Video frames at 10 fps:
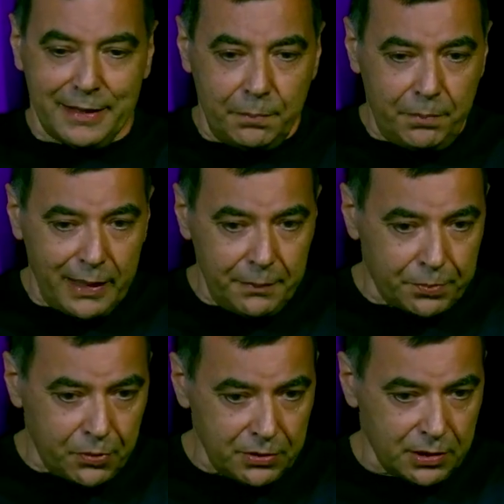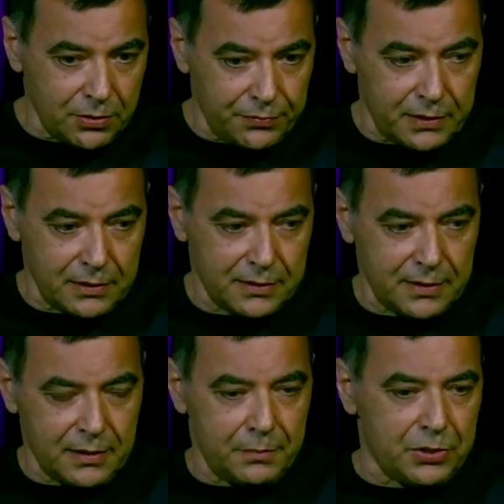The byproduct of it is
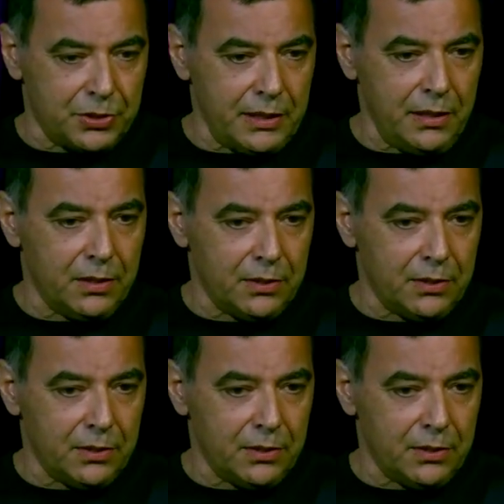that the machine